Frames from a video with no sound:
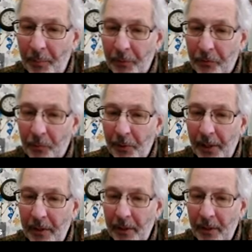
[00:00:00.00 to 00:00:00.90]
number
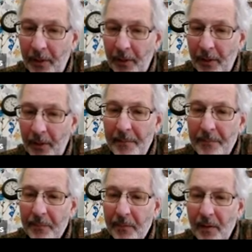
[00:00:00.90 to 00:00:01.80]
3, okay?
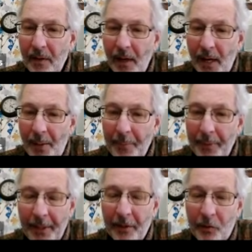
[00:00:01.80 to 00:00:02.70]
And
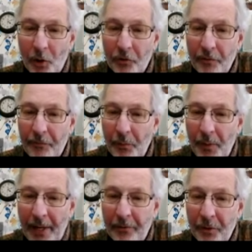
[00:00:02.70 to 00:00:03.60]
then, of course, if you
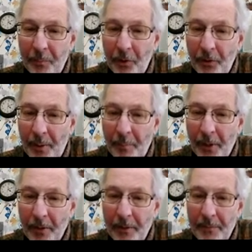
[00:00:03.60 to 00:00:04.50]
add terminal
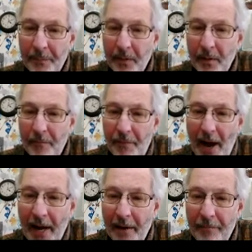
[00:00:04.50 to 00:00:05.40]
number
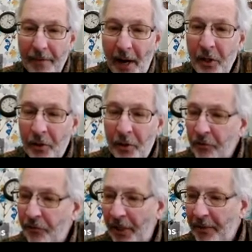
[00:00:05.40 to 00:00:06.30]
5, now you can
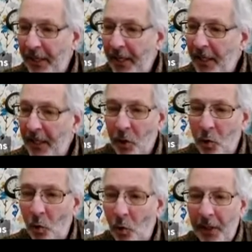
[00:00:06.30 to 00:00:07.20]
set the heating and the
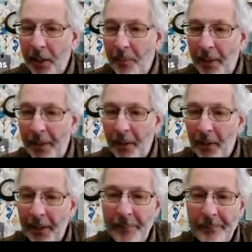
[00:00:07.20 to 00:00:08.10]
cooling
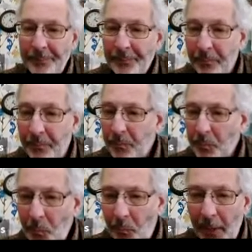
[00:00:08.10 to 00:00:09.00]
independently
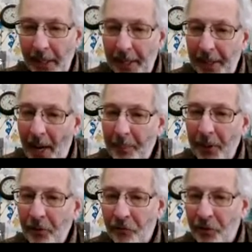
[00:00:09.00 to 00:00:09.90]
and operate the